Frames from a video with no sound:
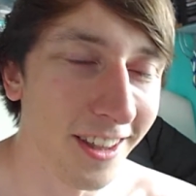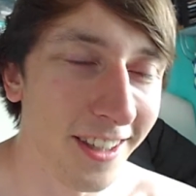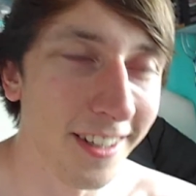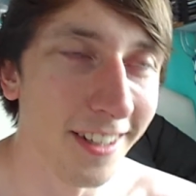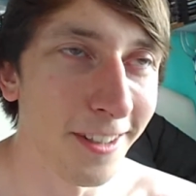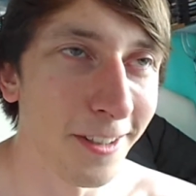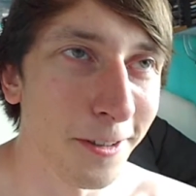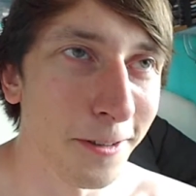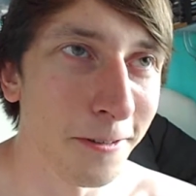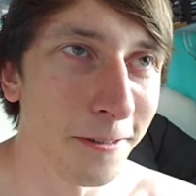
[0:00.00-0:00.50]

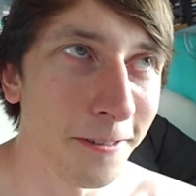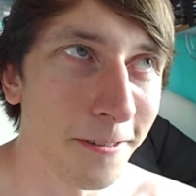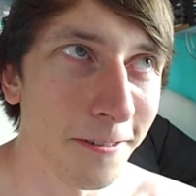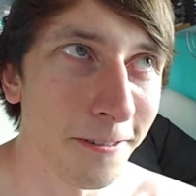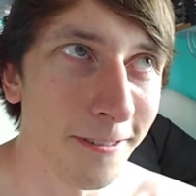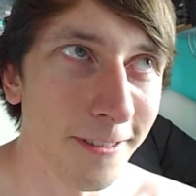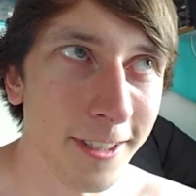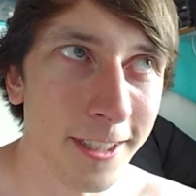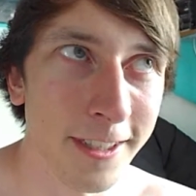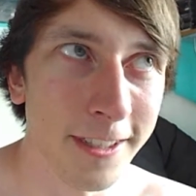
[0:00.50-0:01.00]
deal
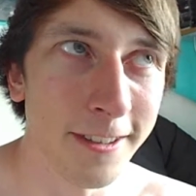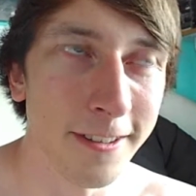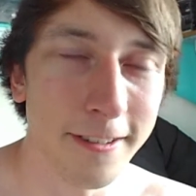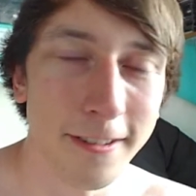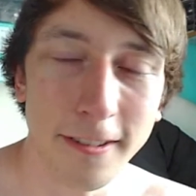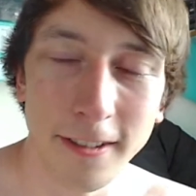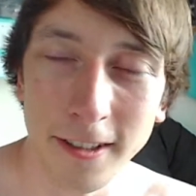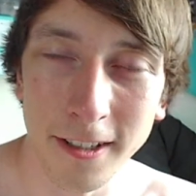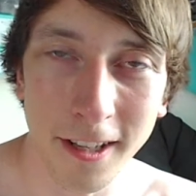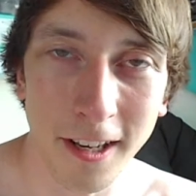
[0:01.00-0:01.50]

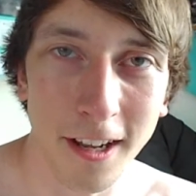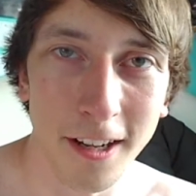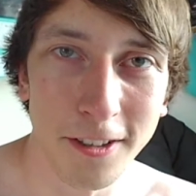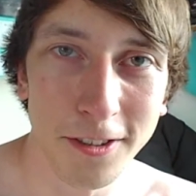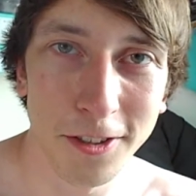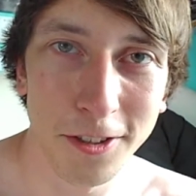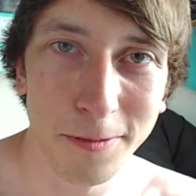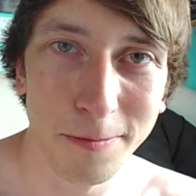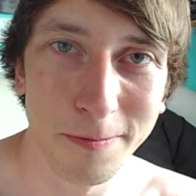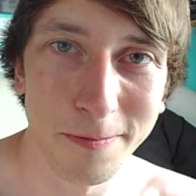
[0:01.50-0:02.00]
with the
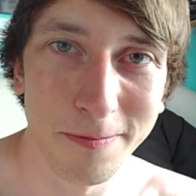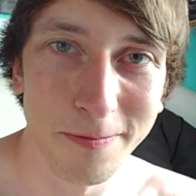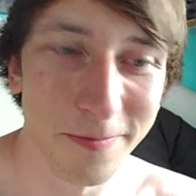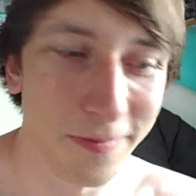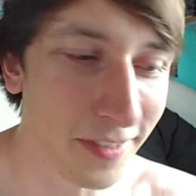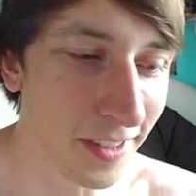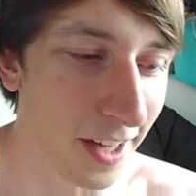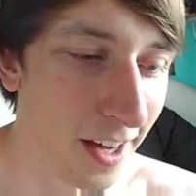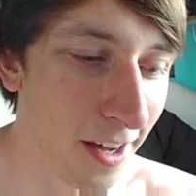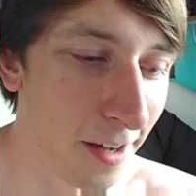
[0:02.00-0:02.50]
clutch
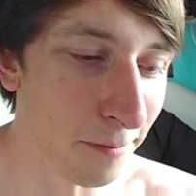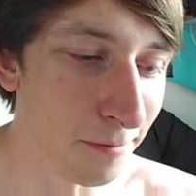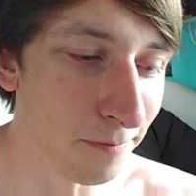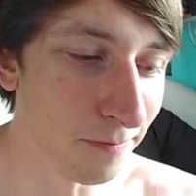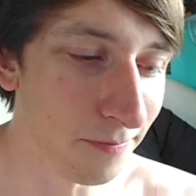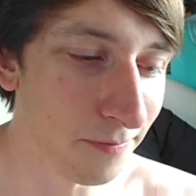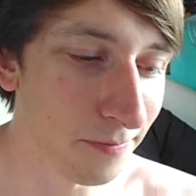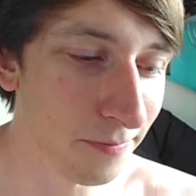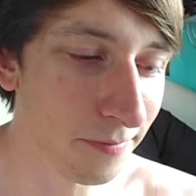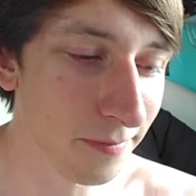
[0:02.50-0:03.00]

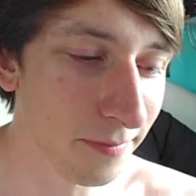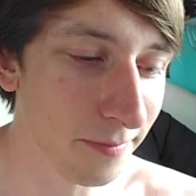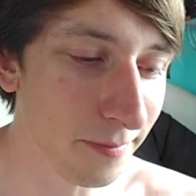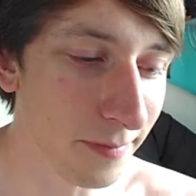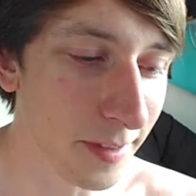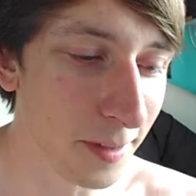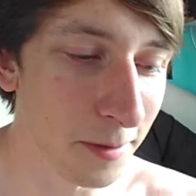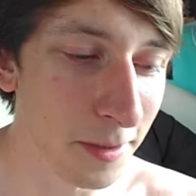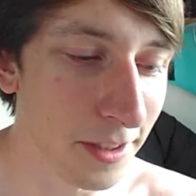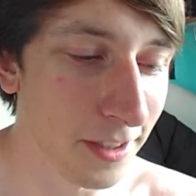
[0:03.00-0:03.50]
um,
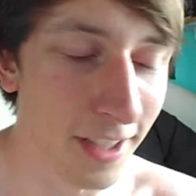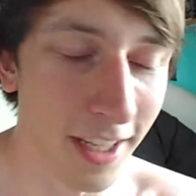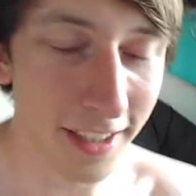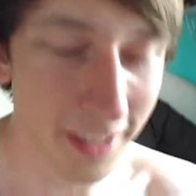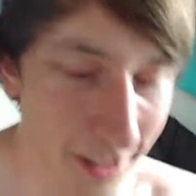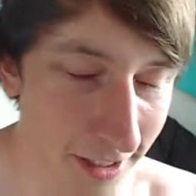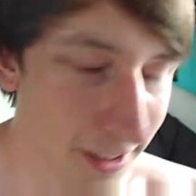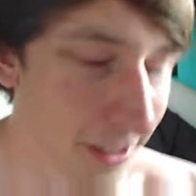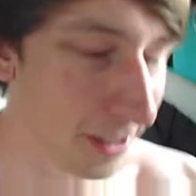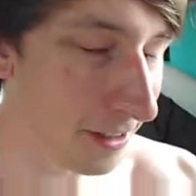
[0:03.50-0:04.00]
with,
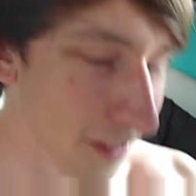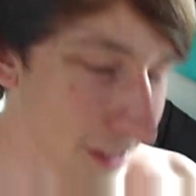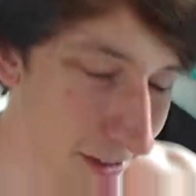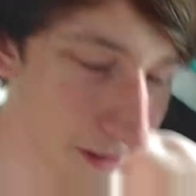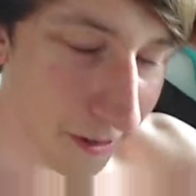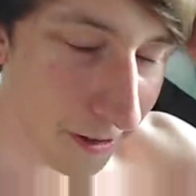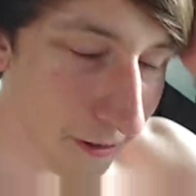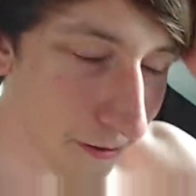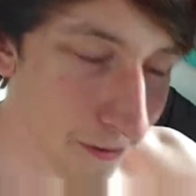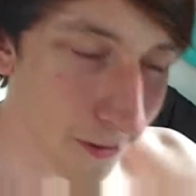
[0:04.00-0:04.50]
and you know it's
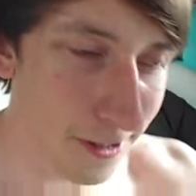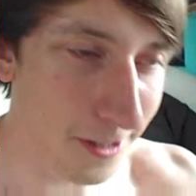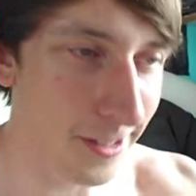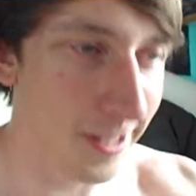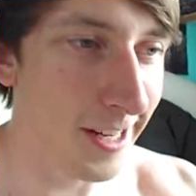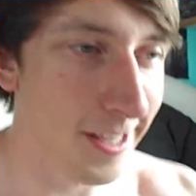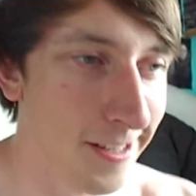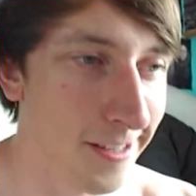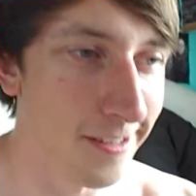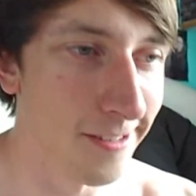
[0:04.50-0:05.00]
only the
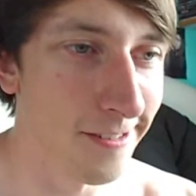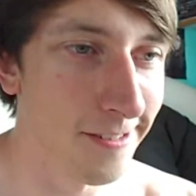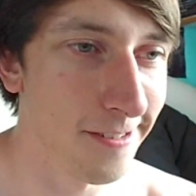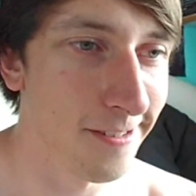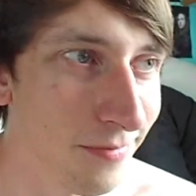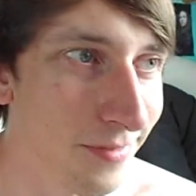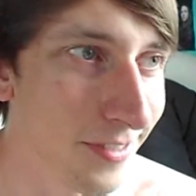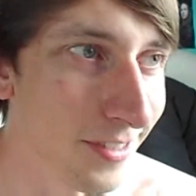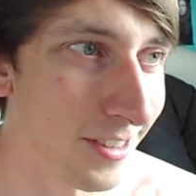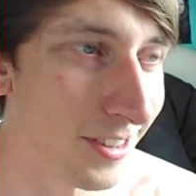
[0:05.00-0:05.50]
first lesson
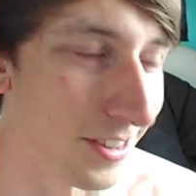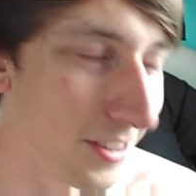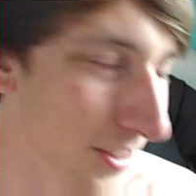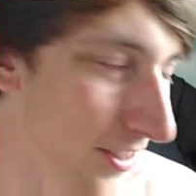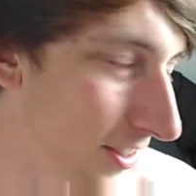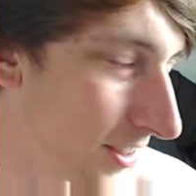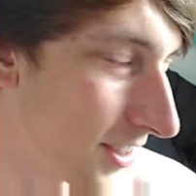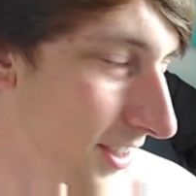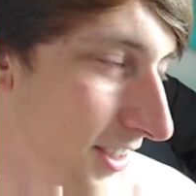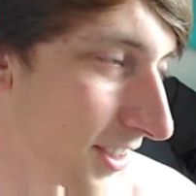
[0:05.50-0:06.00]
so i
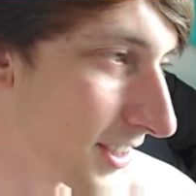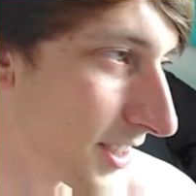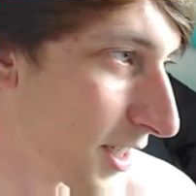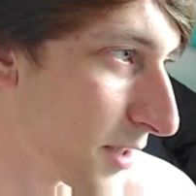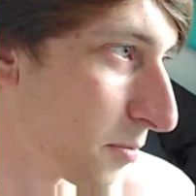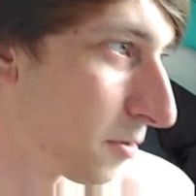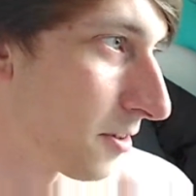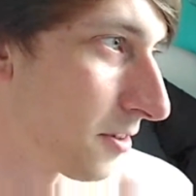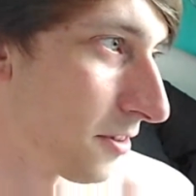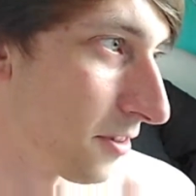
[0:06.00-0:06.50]
just need to
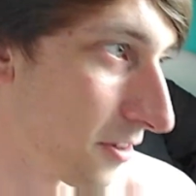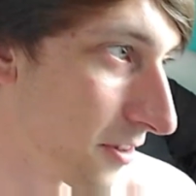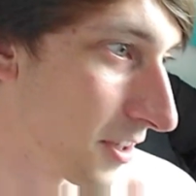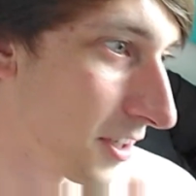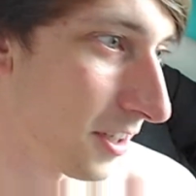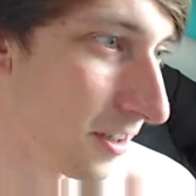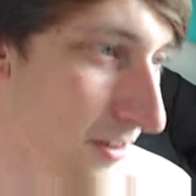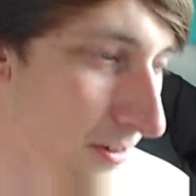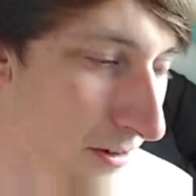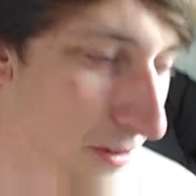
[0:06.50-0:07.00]
keep on
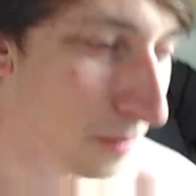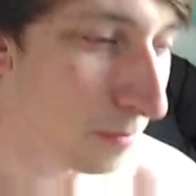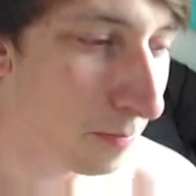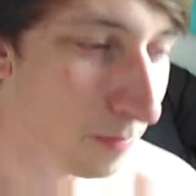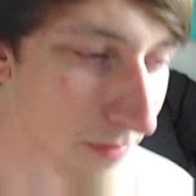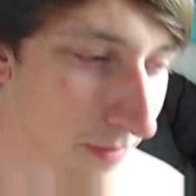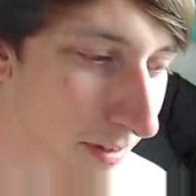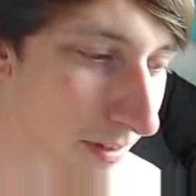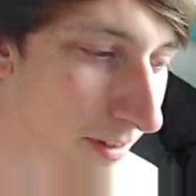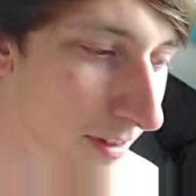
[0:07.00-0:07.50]
looking on the,
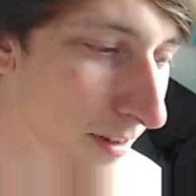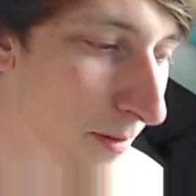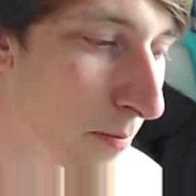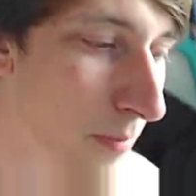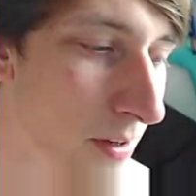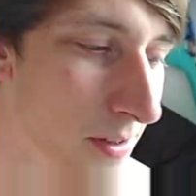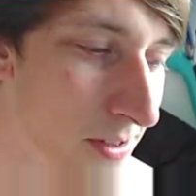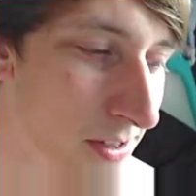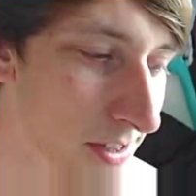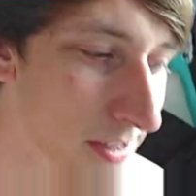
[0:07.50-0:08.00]
the
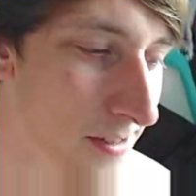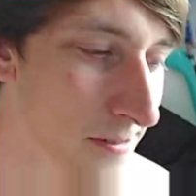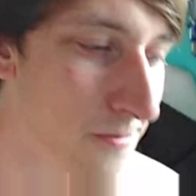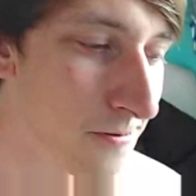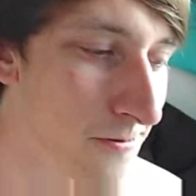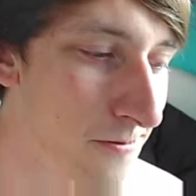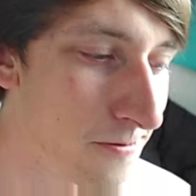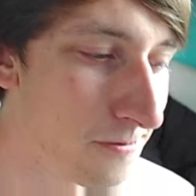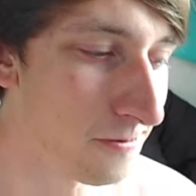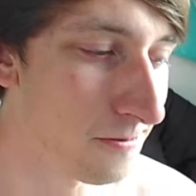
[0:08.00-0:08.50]

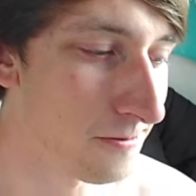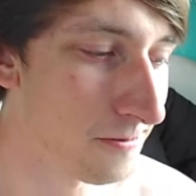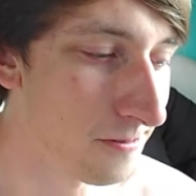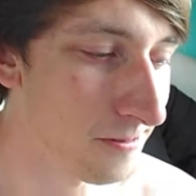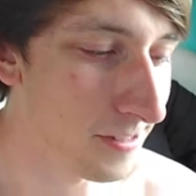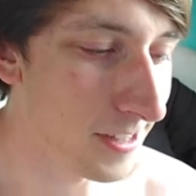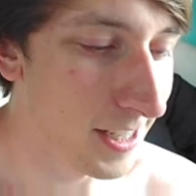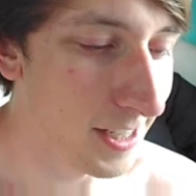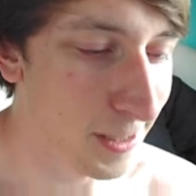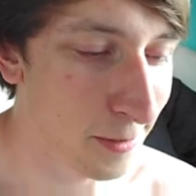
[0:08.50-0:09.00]
positive
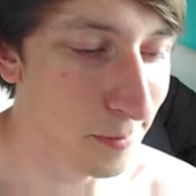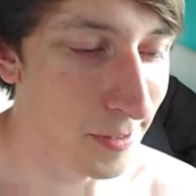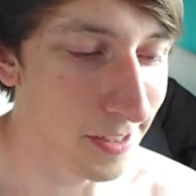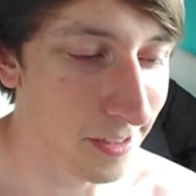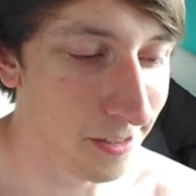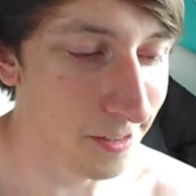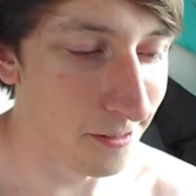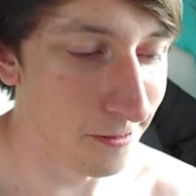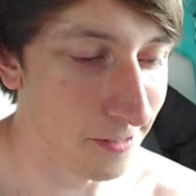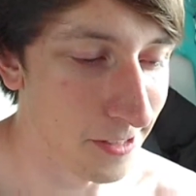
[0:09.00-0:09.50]

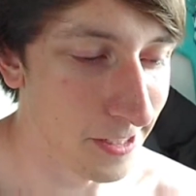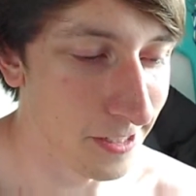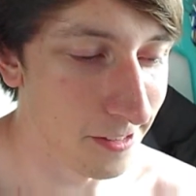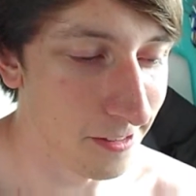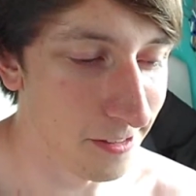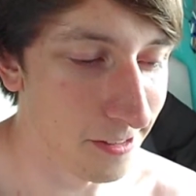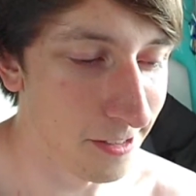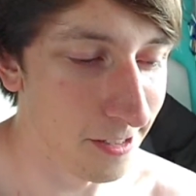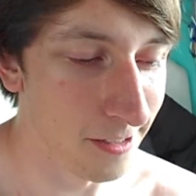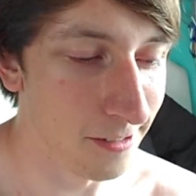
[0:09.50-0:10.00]
aspects of it
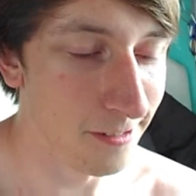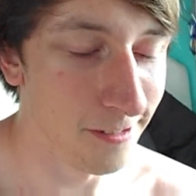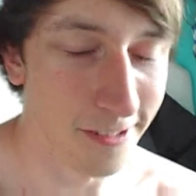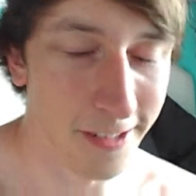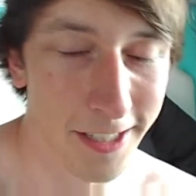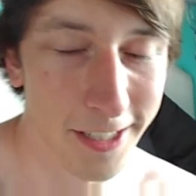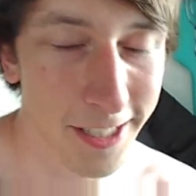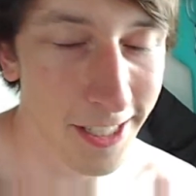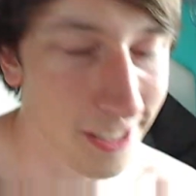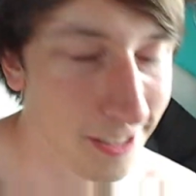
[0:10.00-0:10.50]
you know
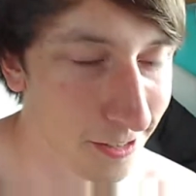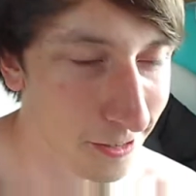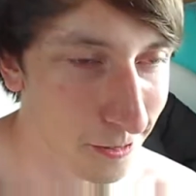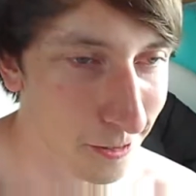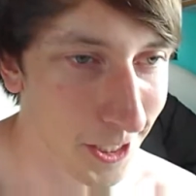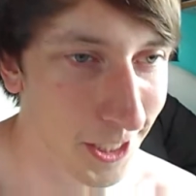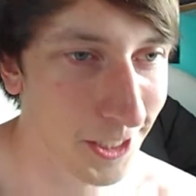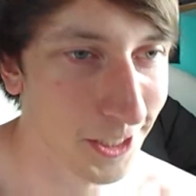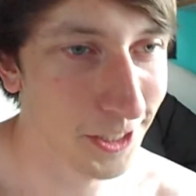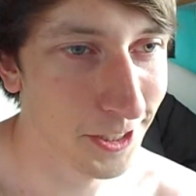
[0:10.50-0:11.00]
i didn't
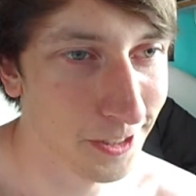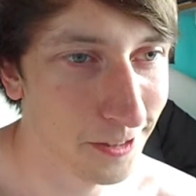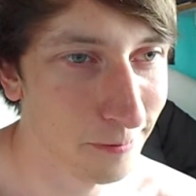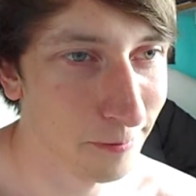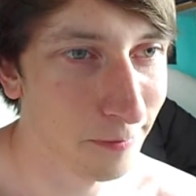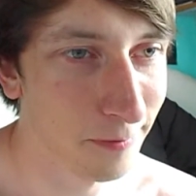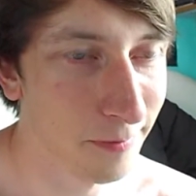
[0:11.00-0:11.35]
crash